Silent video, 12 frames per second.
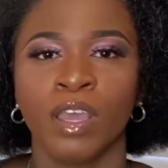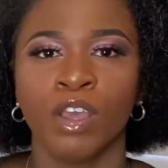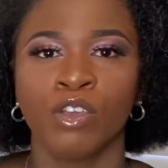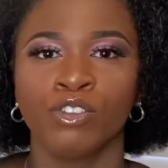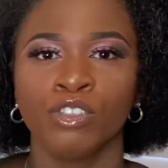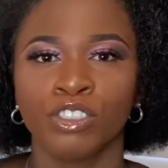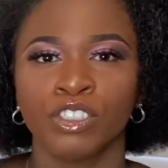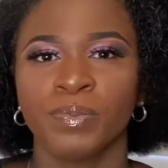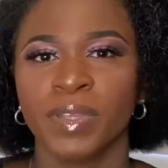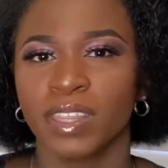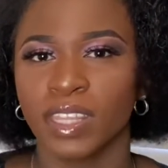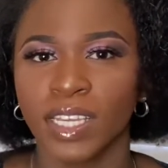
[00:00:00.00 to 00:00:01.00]
you should
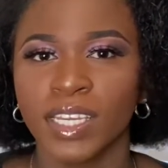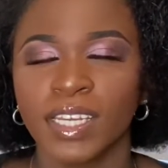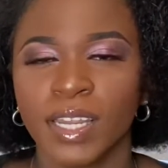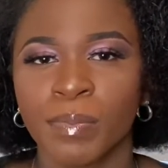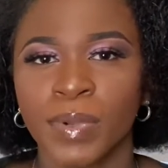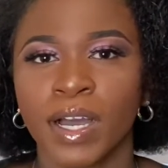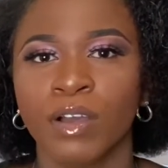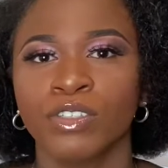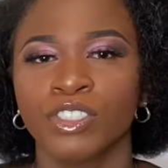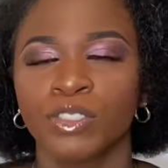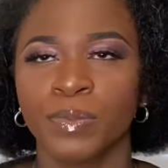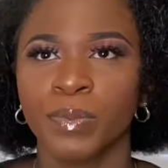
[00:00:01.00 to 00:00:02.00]
be thinking about. You
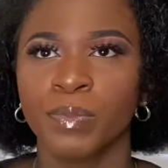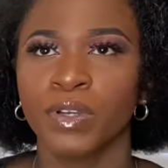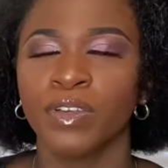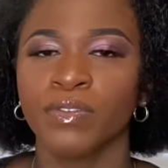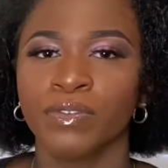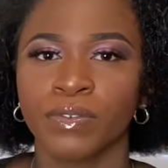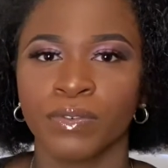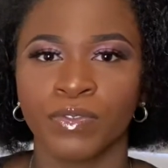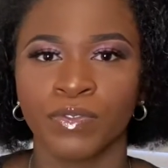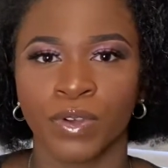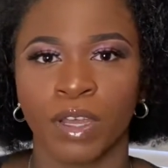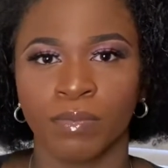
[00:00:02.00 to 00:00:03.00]
should be putting
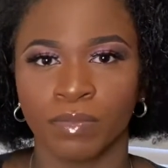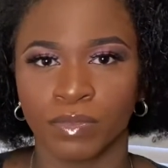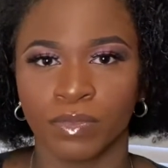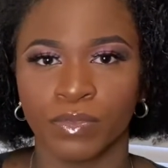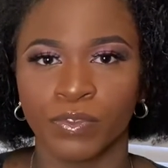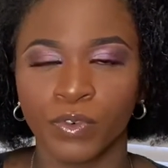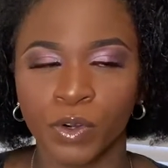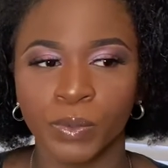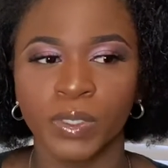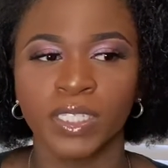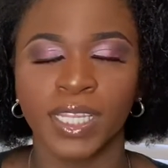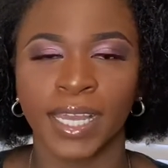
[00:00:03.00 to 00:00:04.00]

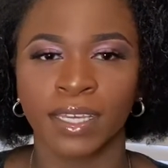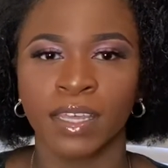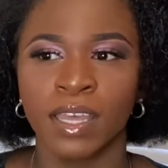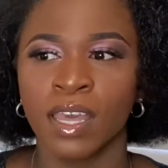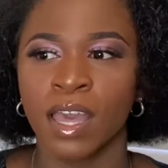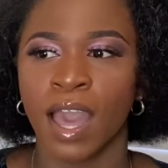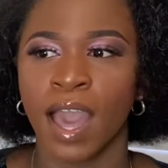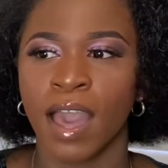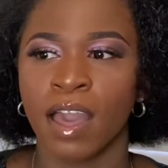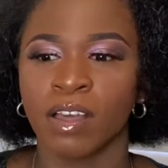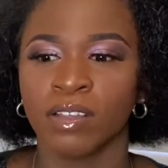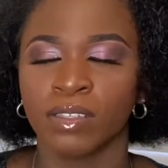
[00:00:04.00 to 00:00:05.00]
forward. Like,
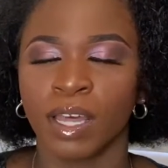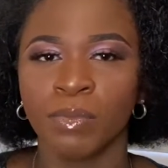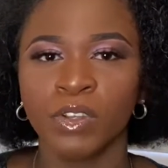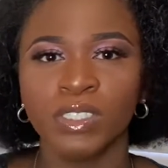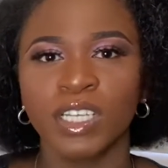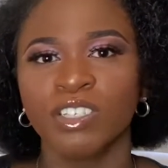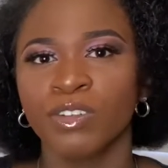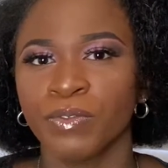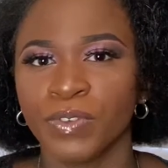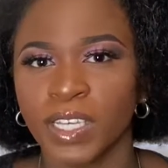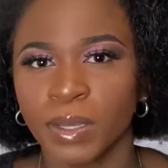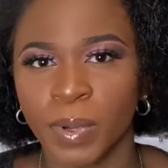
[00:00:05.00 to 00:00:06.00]
I'm not saying don't
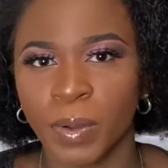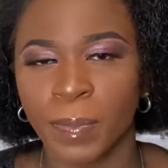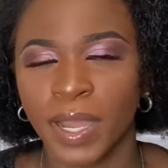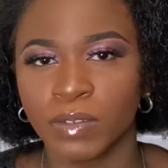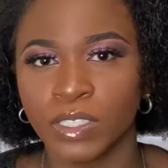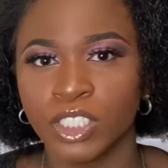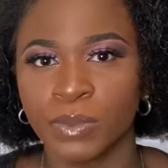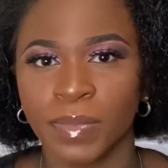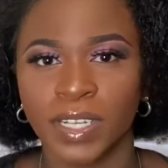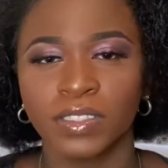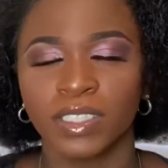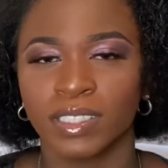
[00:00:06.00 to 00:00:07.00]
think about marriage.
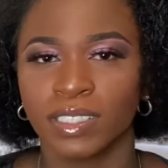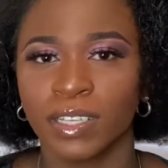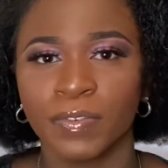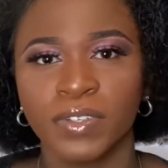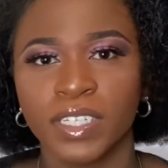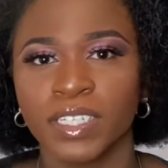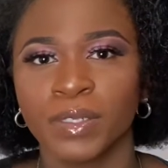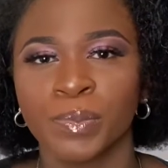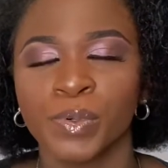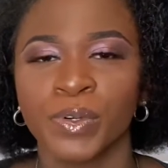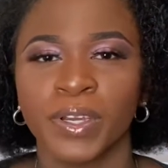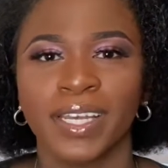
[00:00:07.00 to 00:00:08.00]
Marriage is definitely
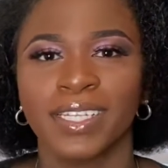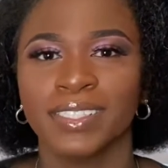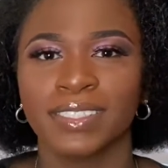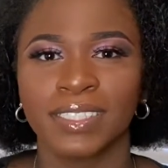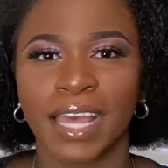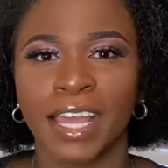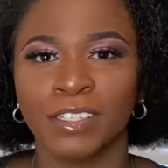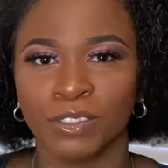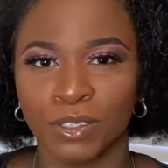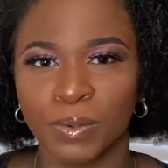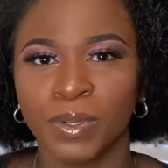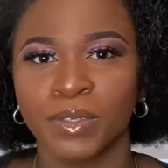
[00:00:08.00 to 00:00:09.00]
important, and I
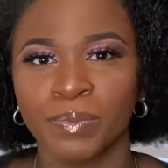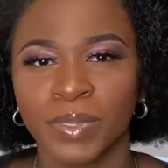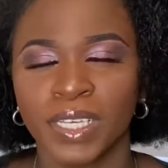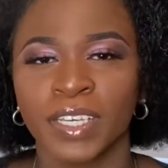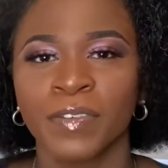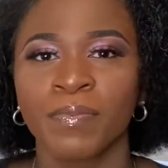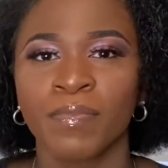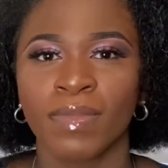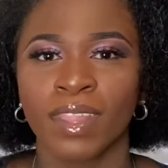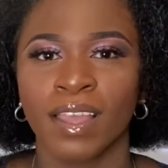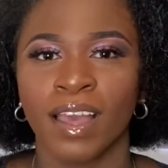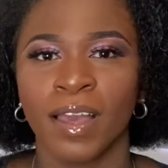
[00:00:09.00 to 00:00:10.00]
do want to be
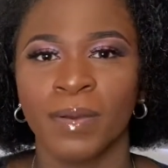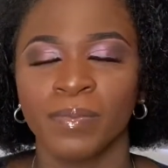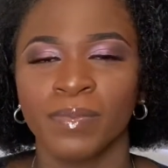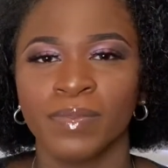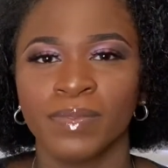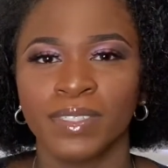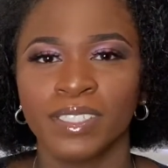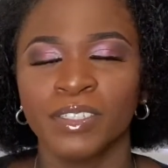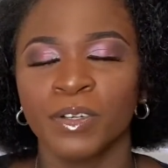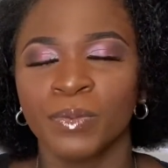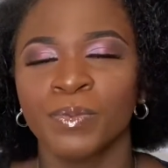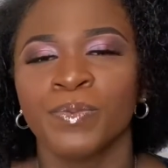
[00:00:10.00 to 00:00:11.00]
you
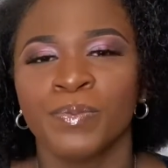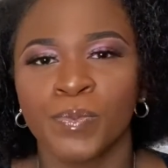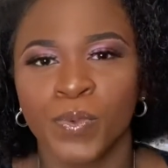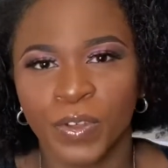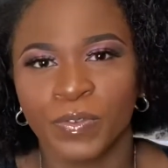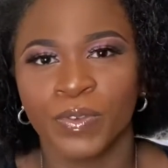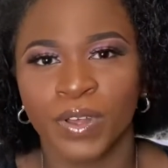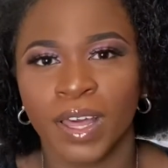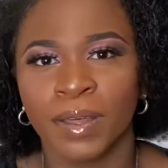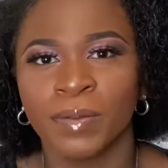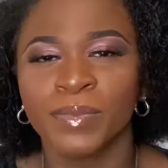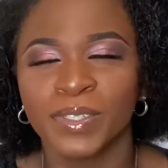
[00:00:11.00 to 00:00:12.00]
know, with
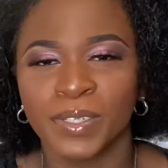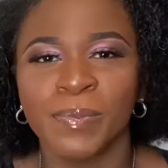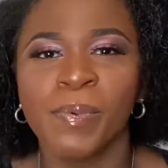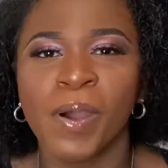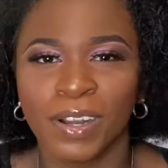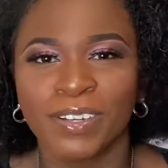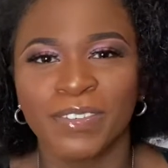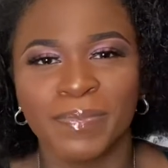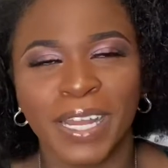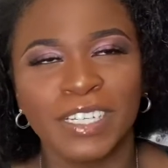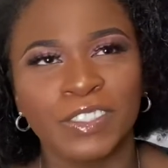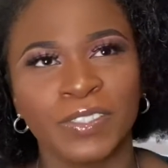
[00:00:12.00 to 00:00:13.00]
the partner of
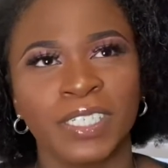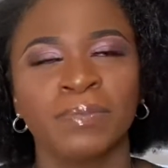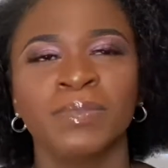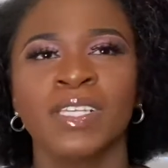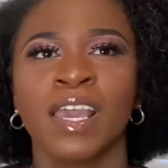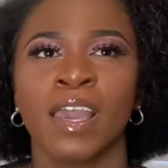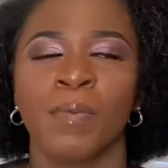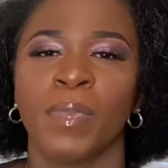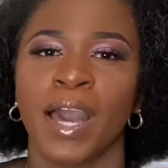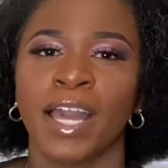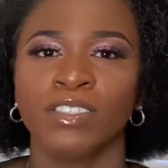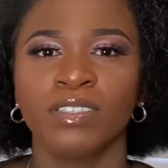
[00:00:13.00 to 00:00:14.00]
my dreams. But
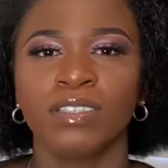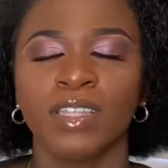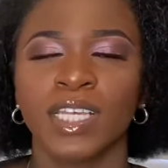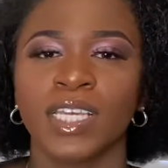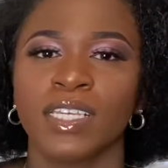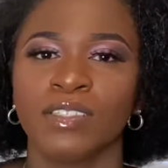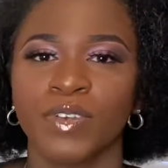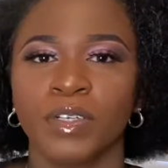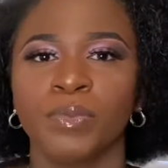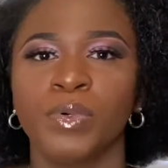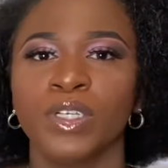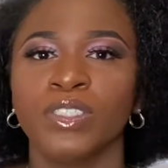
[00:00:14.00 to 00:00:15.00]
I just think it's very
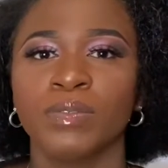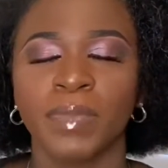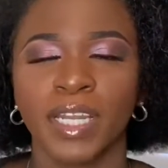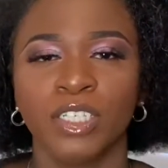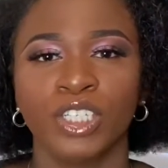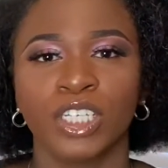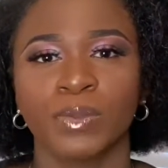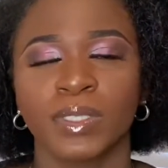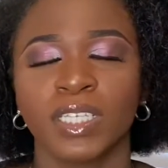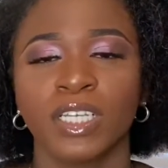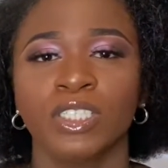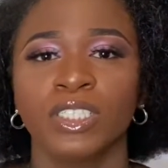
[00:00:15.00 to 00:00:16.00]
important to manage your
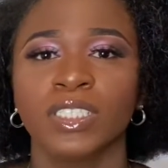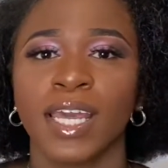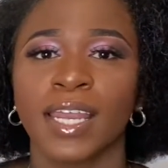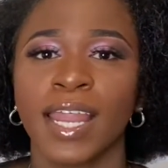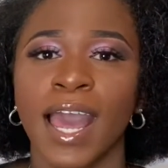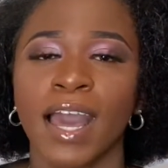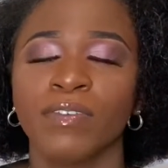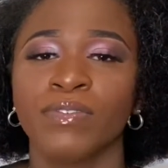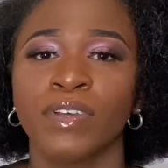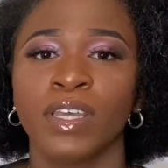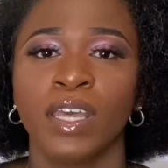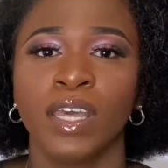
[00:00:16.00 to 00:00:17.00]
expectations and have
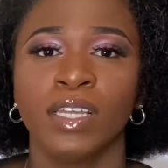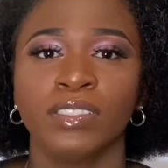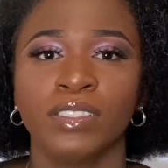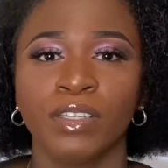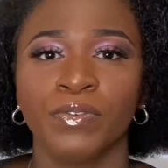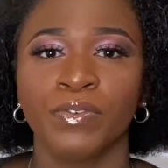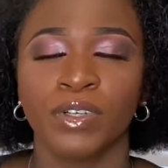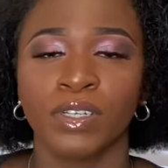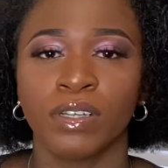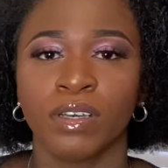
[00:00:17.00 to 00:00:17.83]
different